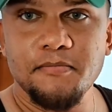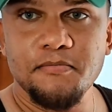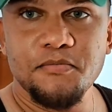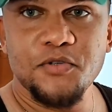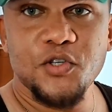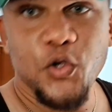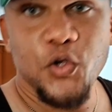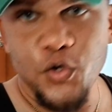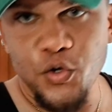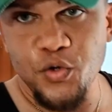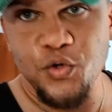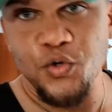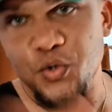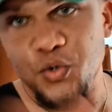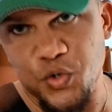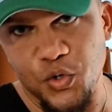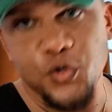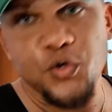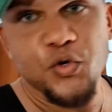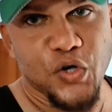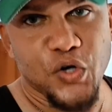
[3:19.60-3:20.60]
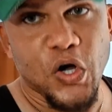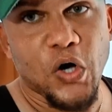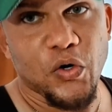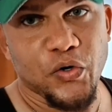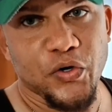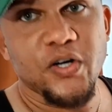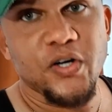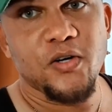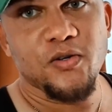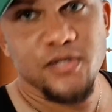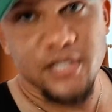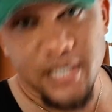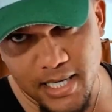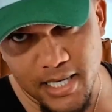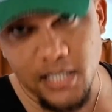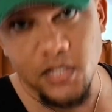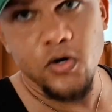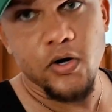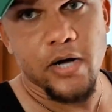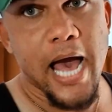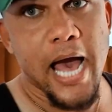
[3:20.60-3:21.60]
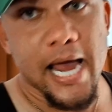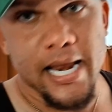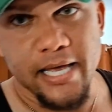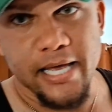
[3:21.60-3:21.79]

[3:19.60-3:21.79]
so you know, take a look at